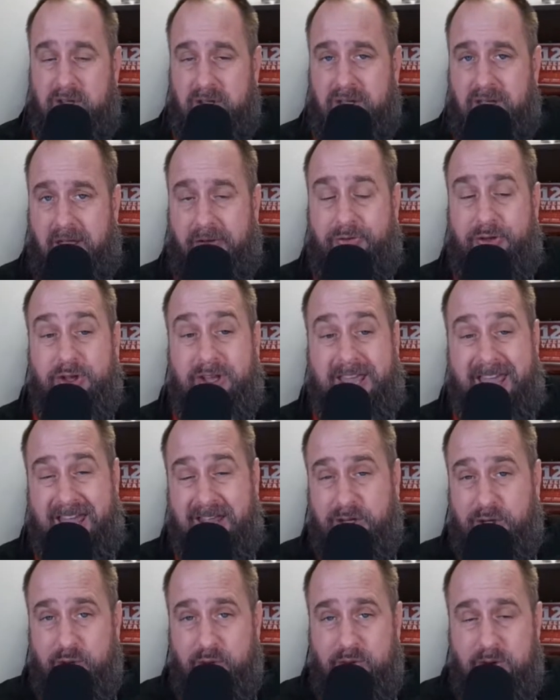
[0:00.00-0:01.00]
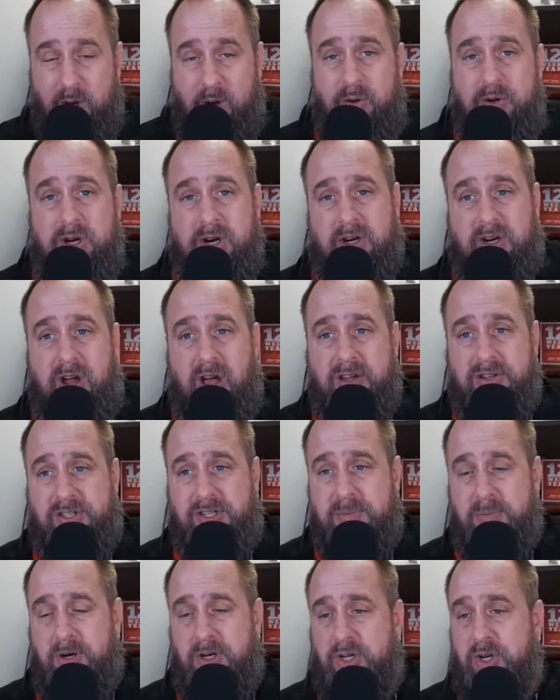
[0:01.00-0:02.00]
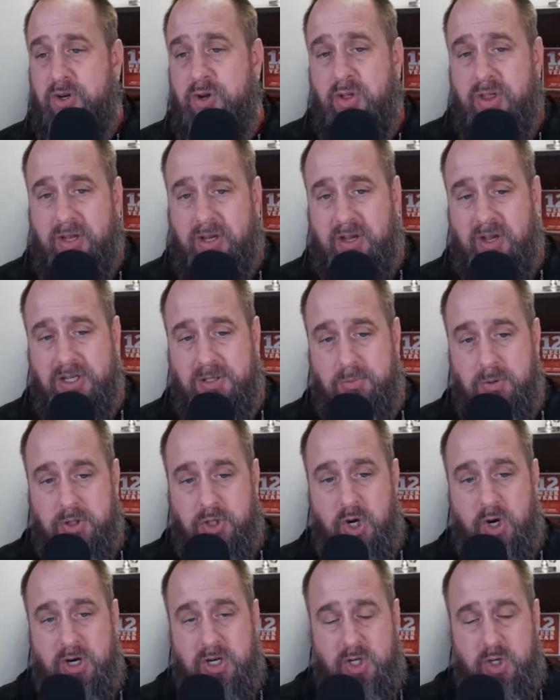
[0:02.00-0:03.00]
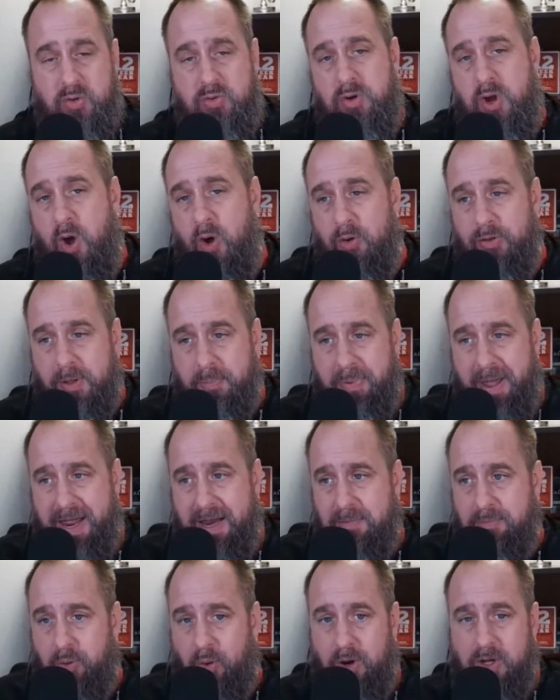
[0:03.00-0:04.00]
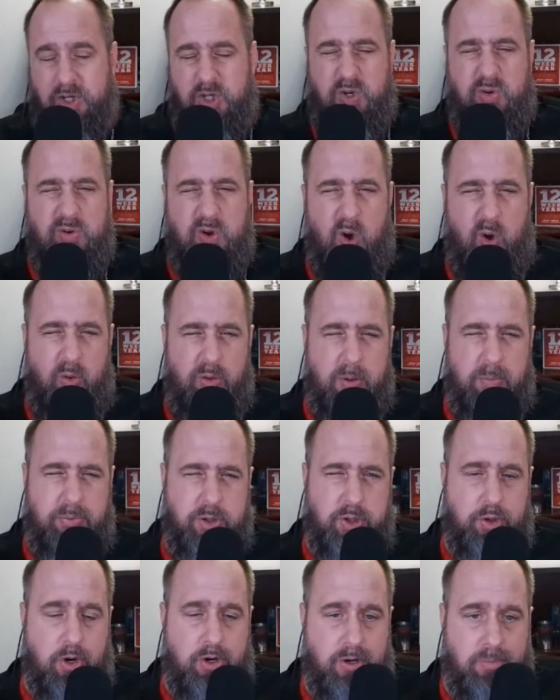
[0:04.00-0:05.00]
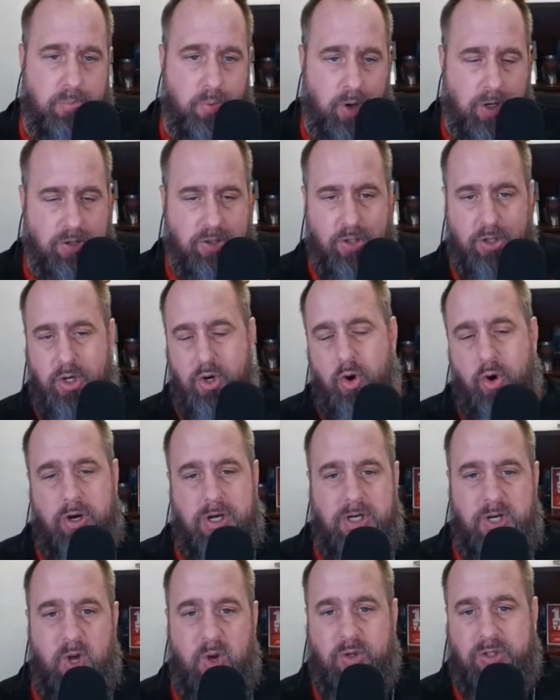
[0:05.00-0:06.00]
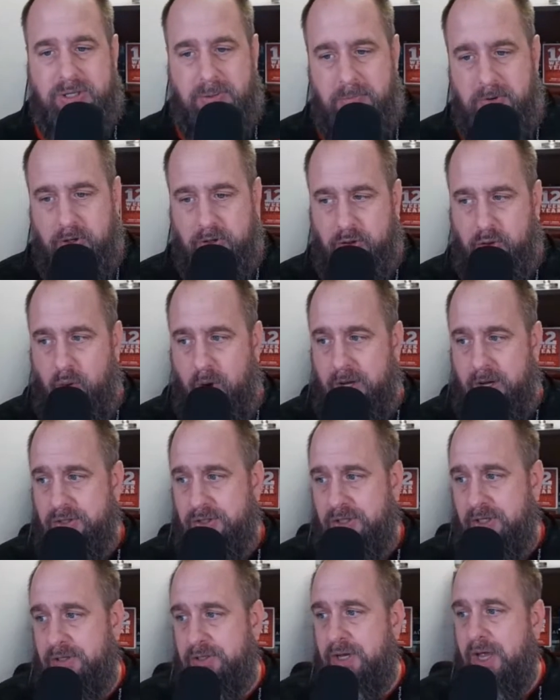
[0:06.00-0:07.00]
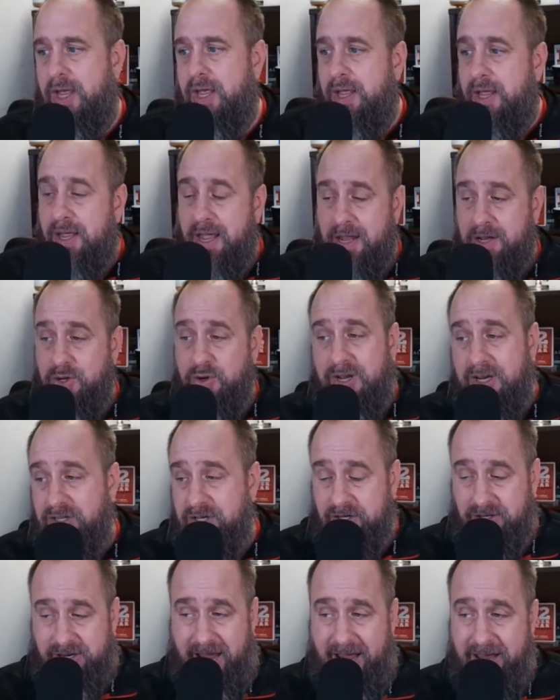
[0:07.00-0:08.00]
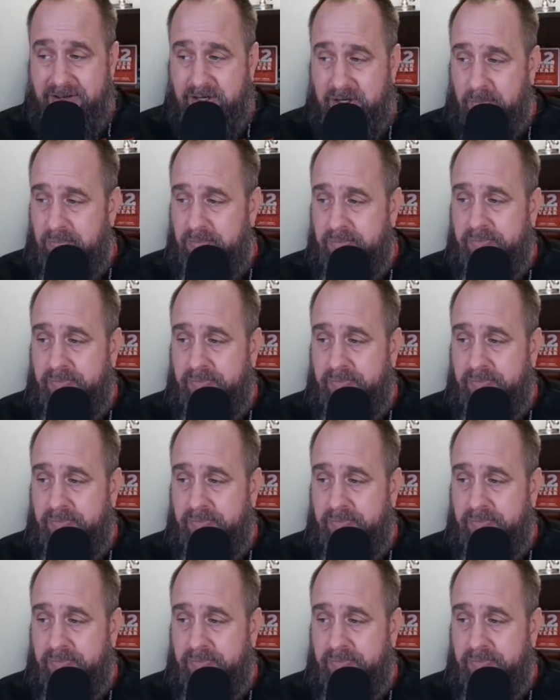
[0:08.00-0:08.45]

If you know your customer, you know that customer journey, you know the pain points, you know the struggle points, so you already know some of those questions, and you can just ask them.